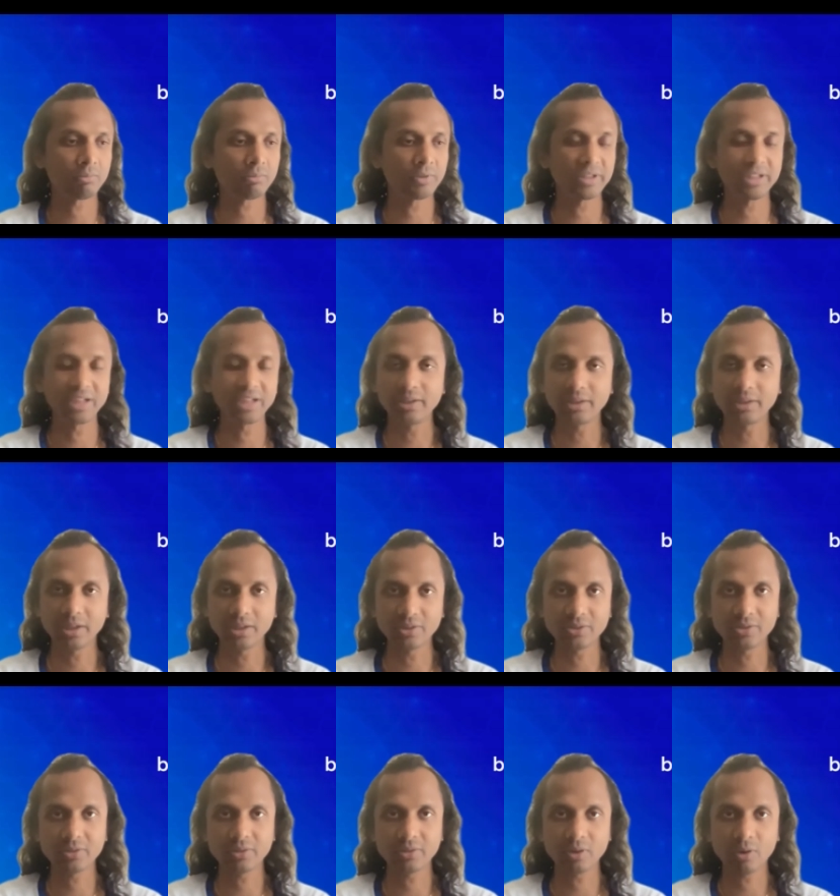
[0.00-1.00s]

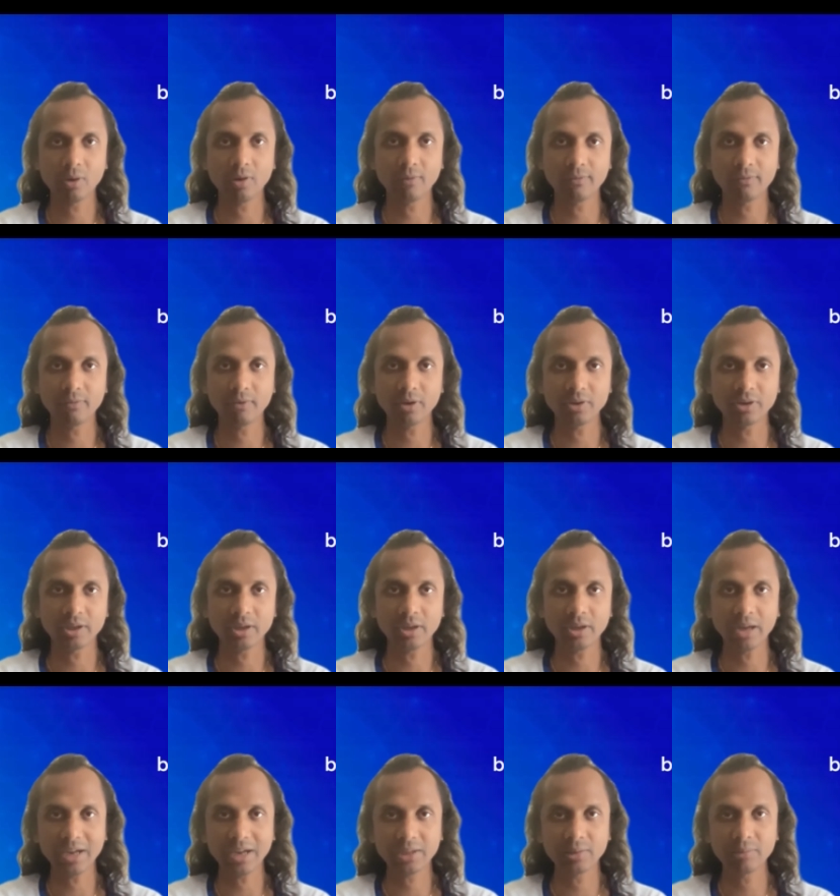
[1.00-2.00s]
details of the
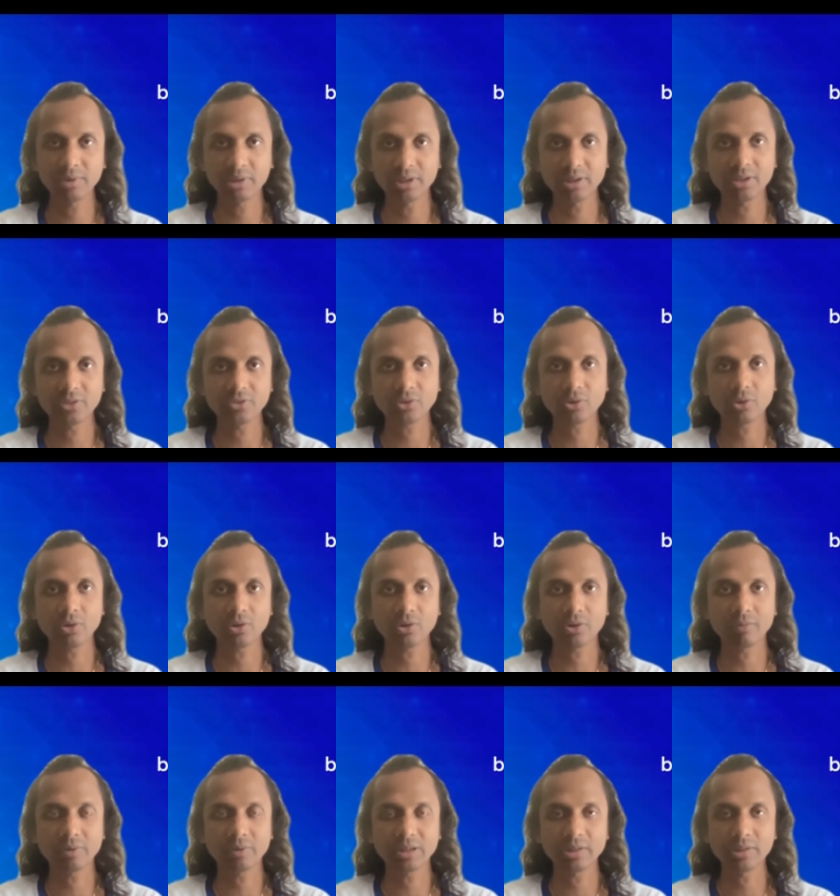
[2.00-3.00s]
activity that's going
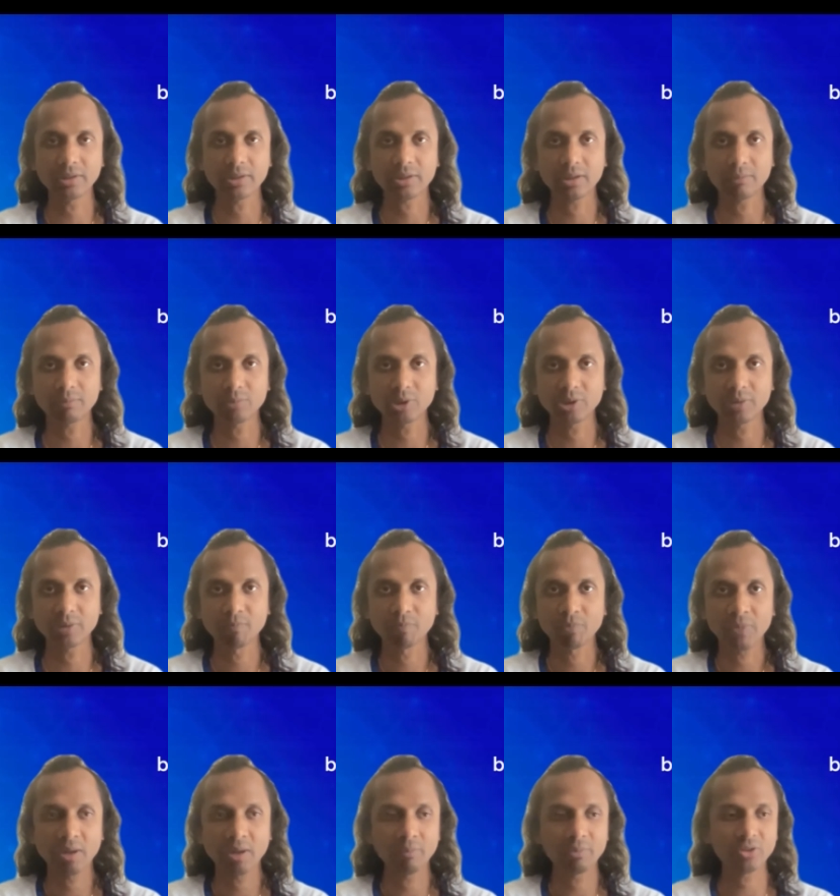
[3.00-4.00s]
on within the company,
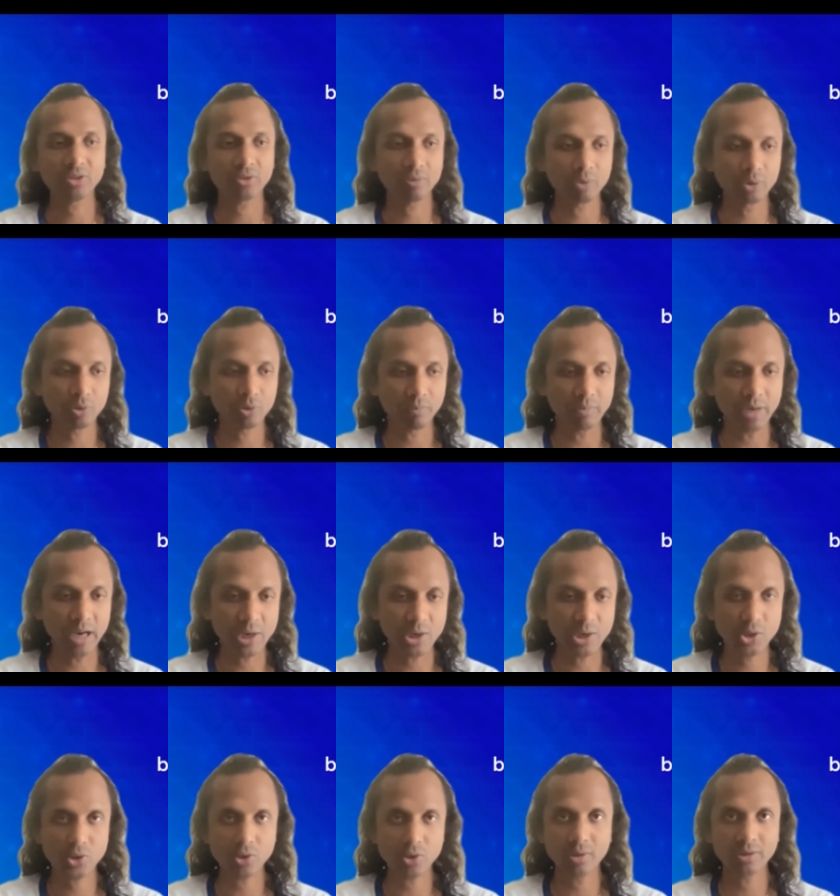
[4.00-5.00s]
because I want to make
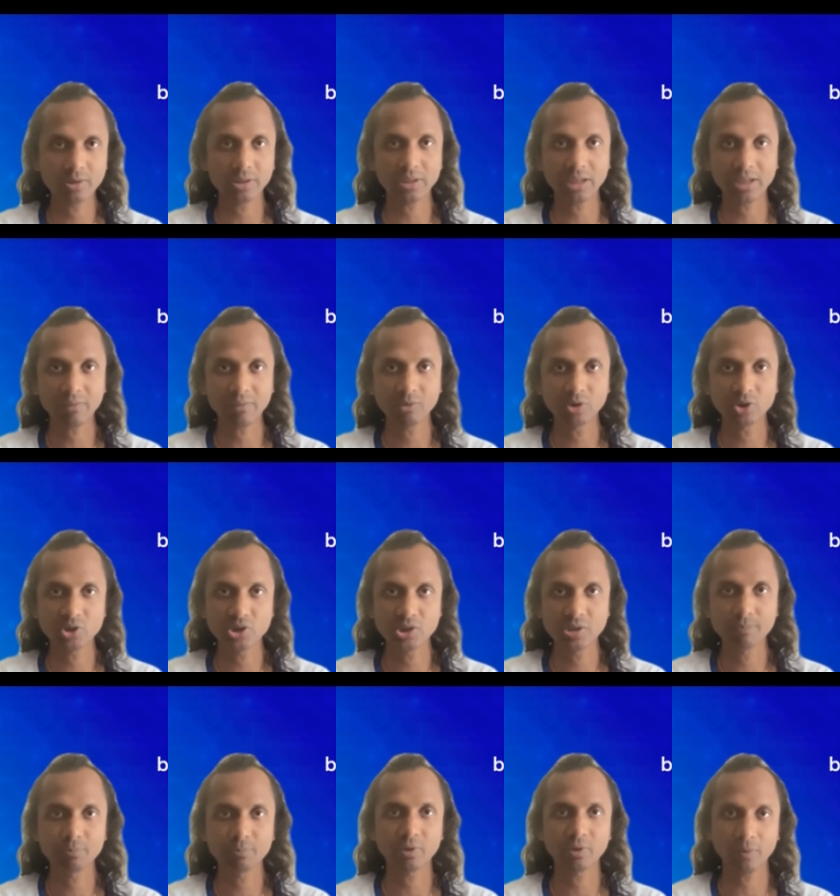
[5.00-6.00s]
sure that like we
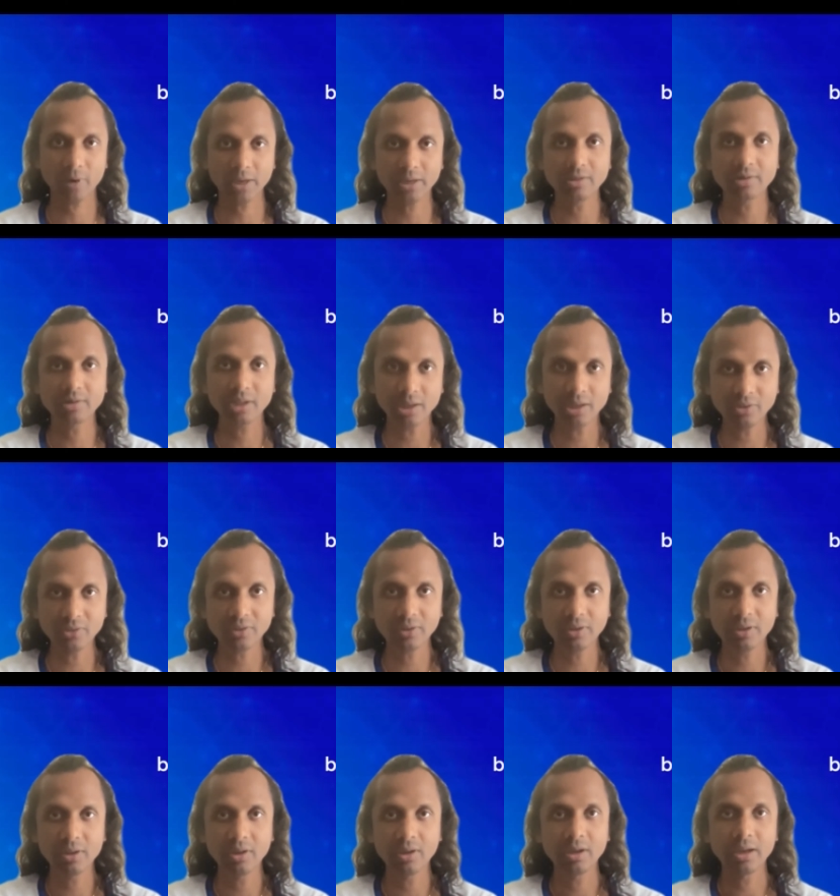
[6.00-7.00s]
ship the right things
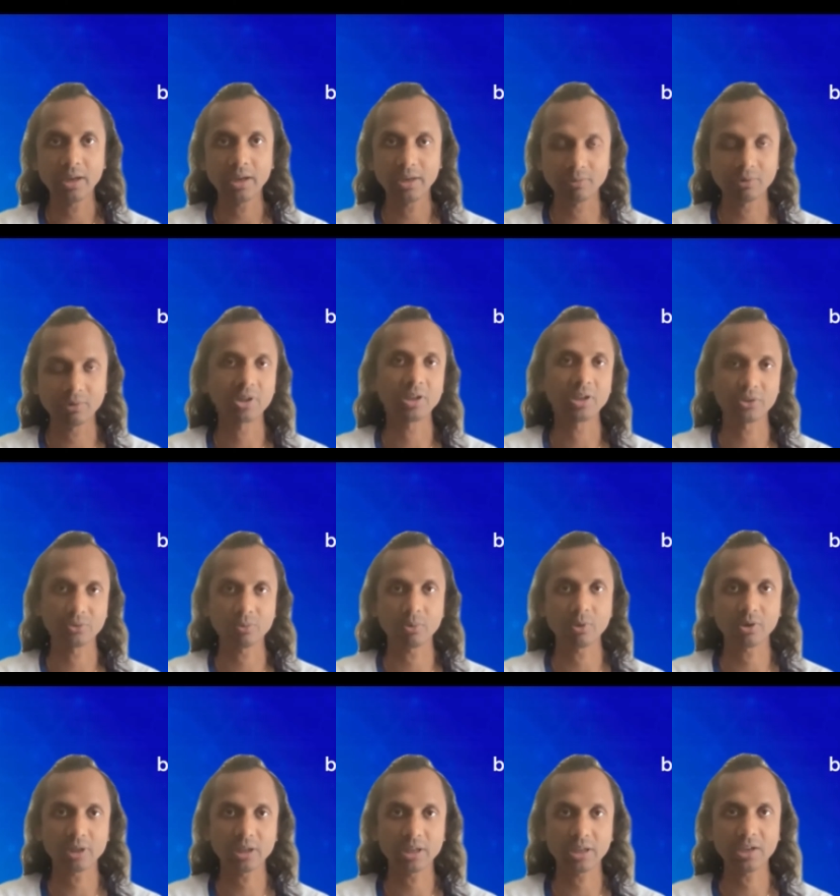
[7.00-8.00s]
and everything is
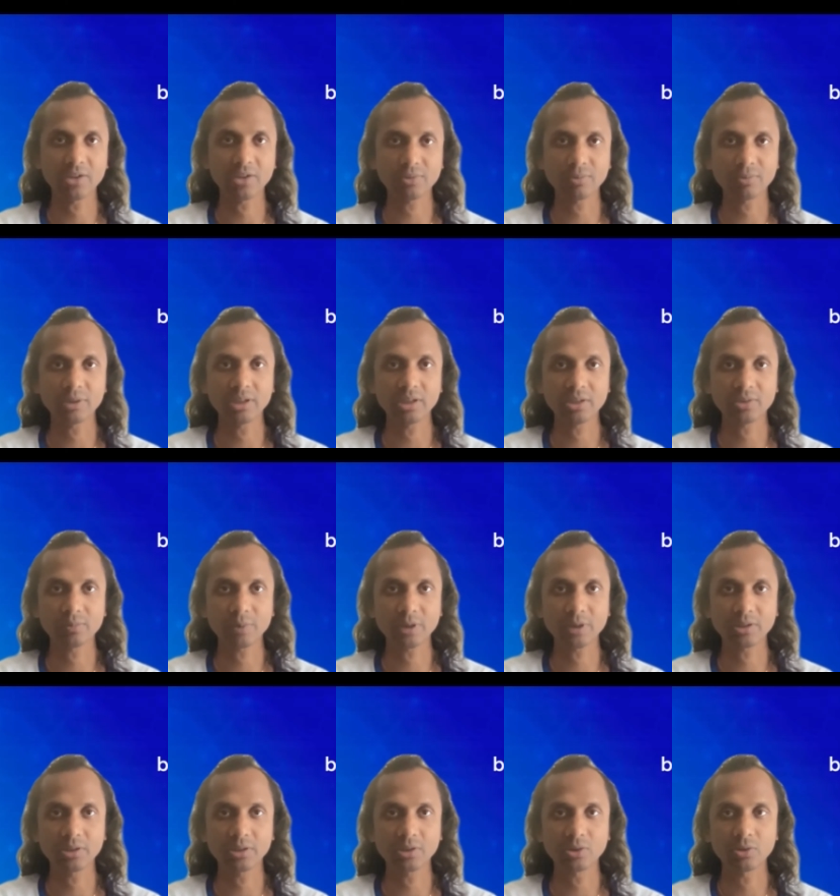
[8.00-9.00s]
working as we
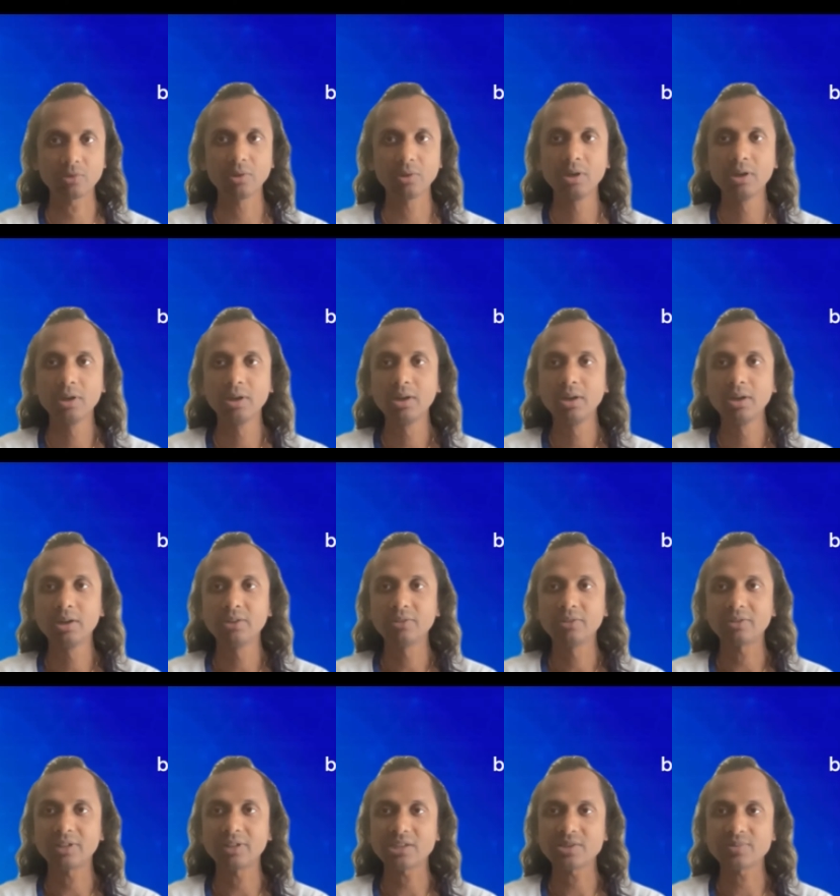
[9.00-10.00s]
expect it to.
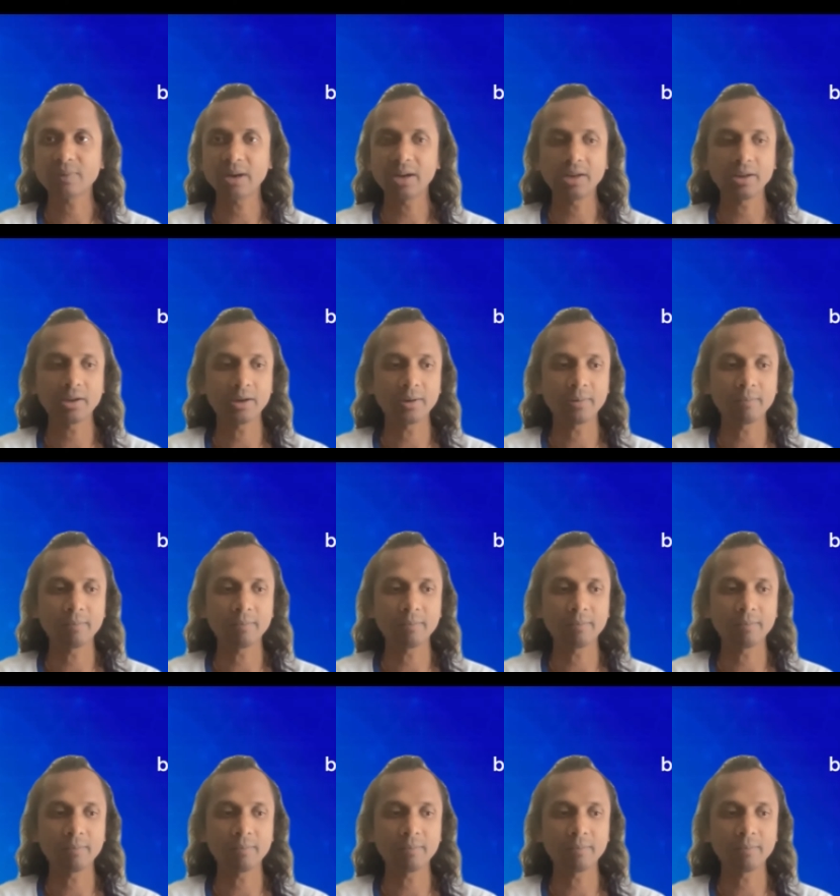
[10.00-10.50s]
So that's why